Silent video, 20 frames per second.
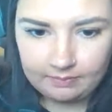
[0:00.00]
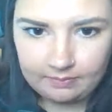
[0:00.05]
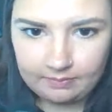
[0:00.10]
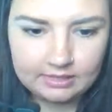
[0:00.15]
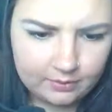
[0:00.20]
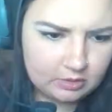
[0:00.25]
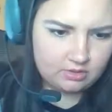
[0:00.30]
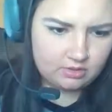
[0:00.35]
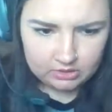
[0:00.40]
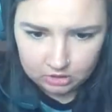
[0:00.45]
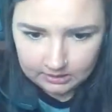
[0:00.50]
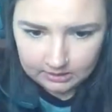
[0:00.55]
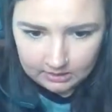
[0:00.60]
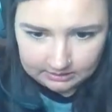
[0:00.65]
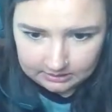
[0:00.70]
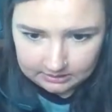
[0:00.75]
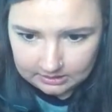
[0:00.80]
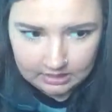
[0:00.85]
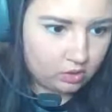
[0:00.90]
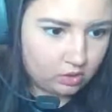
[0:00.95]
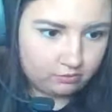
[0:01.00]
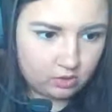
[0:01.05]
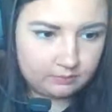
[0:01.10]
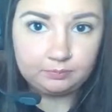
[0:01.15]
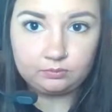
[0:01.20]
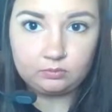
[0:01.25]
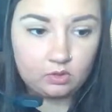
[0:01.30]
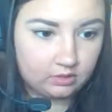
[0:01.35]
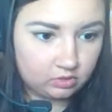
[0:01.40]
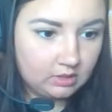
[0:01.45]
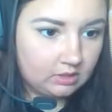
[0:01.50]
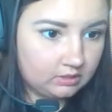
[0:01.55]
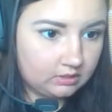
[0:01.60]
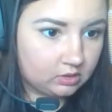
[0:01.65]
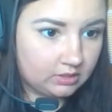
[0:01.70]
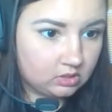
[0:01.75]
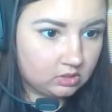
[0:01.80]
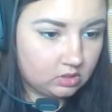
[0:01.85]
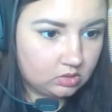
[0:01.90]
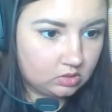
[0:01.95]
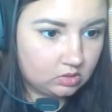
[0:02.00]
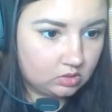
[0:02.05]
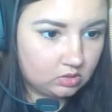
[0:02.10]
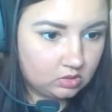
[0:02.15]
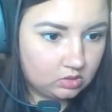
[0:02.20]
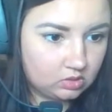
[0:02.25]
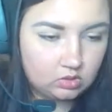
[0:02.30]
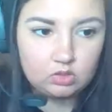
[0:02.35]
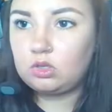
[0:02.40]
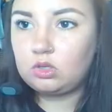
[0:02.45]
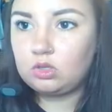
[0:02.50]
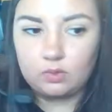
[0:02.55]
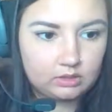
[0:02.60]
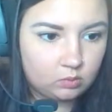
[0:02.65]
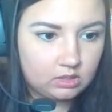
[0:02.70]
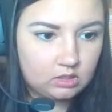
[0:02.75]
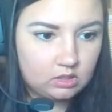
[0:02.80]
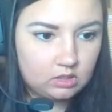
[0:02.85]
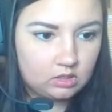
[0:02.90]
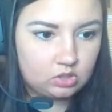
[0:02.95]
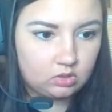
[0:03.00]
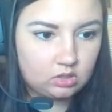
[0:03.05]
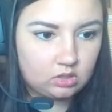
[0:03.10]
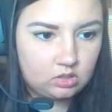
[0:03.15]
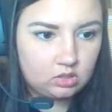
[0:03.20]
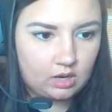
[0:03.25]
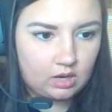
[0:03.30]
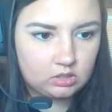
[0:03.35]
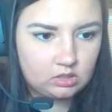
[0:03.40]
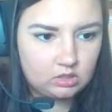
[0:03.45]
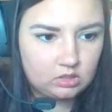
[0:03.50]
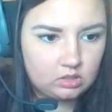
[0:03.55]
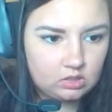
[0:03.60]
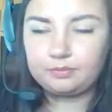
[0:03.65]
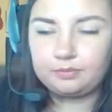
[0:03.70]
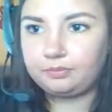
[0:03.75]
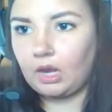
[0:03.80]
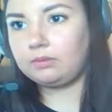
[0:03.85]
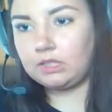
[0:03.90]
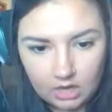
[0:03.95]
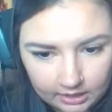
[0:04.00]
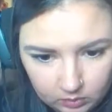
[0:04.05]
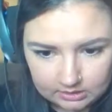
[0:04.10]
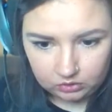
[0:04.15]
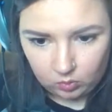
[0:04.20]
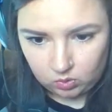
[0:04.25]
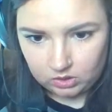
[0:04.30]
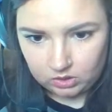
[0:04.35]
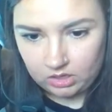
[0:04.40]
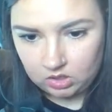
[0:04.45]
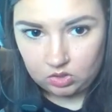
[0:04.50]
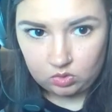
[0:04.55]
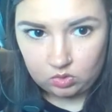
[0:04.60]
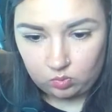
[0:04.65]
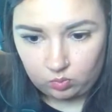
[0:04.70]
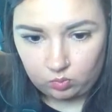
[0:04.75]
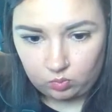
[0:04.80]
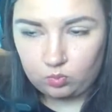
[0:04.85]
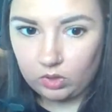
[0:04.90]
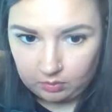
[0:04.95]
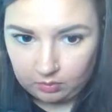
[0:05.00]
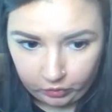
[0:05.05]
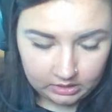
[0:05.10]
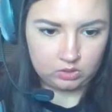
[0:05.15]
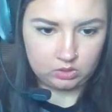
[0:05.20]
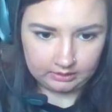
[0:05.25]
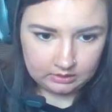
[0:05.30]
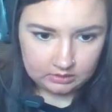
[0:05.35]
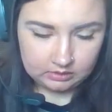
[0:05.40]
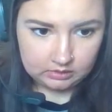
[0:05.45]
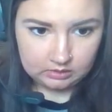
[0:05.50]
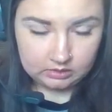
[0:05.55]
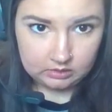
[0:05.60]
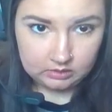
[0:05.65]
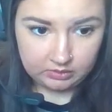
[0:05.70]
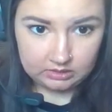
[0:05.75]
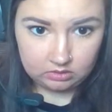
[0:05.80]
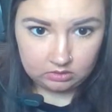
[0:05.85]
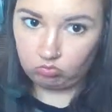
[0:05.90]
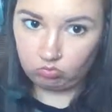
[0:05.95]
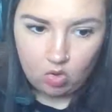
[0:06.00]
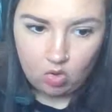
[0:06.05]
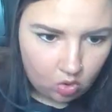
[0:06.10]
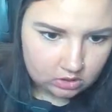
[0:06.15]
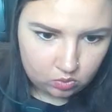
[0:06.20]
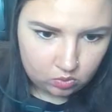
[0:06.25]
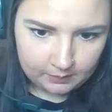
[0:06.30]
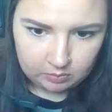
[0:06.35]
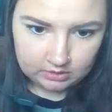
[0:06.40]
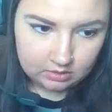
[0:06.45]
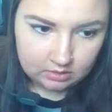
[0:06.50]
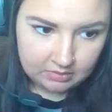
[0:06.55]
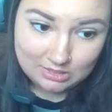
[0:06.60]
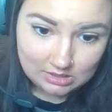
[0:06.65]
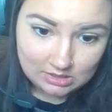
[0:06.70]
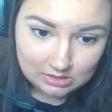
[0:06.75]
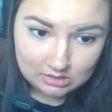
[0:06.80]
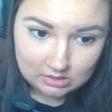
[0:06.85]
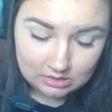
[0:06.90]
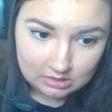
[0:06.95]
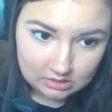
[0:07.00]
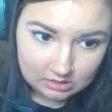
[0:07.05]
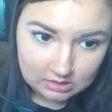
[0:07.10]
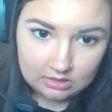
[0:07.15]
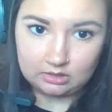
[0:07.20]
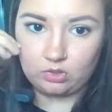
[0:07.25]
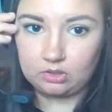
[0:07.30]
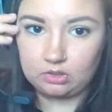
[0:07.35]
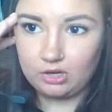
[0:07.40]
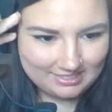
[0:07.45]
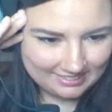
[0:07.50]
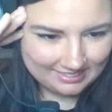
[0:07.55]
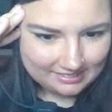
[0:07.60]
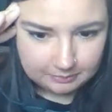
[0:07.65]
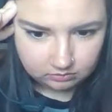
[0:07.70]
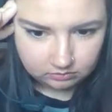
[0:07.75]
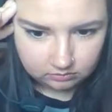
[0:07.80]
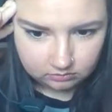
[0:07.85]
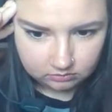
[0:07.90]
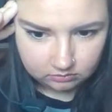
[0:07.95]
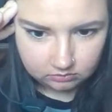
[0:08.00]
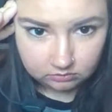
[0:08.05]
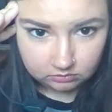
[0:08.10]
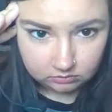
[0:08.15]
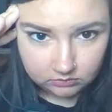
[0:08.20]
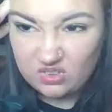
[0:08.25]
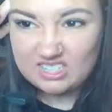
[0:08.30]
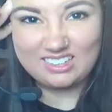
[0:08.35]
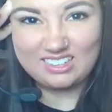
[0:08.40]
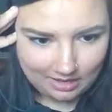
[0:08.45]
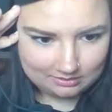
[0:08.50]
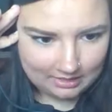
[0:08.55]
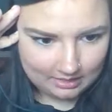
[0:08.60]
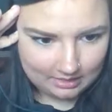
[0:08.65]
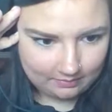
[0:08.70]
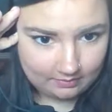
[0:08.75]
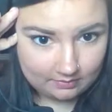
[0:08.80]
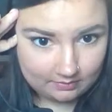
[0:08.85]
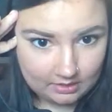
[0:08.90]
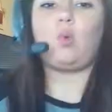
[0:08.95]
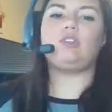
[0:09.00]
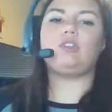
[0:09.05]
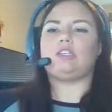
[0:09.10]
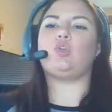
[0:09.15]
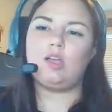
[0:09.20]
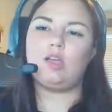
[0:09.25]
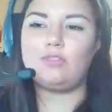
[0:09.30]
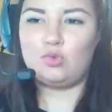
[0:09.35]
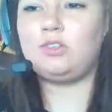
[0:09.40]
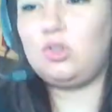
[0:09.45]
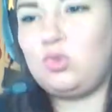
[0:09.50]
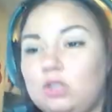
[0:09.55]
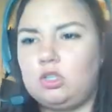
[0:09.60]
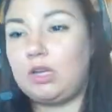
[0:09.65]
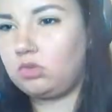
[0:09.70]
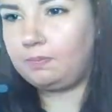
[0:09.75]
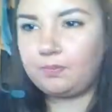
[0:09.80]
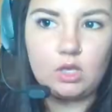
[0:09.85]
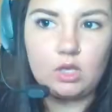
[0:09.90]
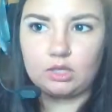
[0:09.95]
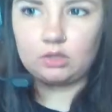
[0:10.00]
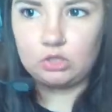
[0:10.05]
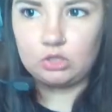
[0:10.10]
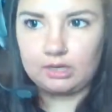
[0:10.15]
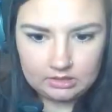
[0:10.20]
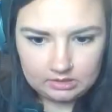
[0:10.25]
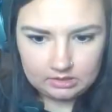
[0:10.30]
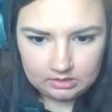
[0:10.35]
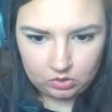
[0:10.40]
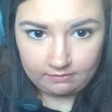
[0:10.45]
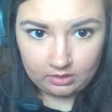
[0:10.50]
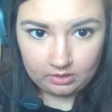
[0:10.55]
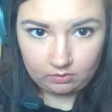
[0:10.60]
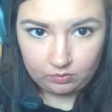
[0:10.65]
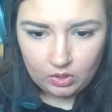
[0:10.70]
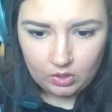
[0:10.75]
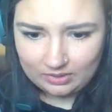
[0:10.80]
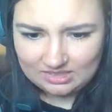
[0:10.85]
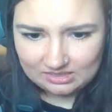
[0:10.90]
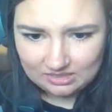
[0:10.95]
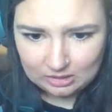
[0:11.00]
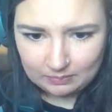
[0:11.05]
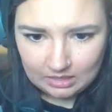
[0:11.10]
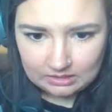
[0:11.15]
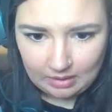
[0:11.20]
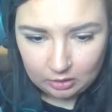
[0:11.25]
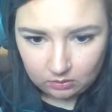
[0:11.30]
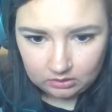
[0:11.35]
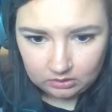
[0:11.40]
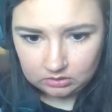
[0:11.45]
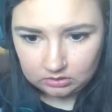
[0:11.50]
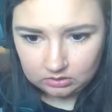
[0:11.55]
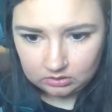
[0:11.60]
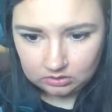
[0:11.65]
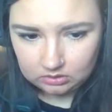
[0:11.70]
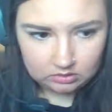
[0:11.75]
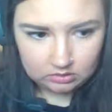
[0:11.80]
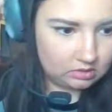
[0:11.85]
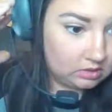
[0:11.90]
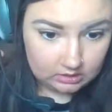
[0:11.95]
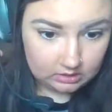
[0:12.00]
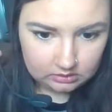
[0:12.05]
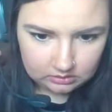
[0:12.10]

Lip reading: a bunch of other doors that are also different on one side. Not sure if that's how they're designed or just a glitch. I chose a lot of double doors and doors with windows for the bedroom, which is weird.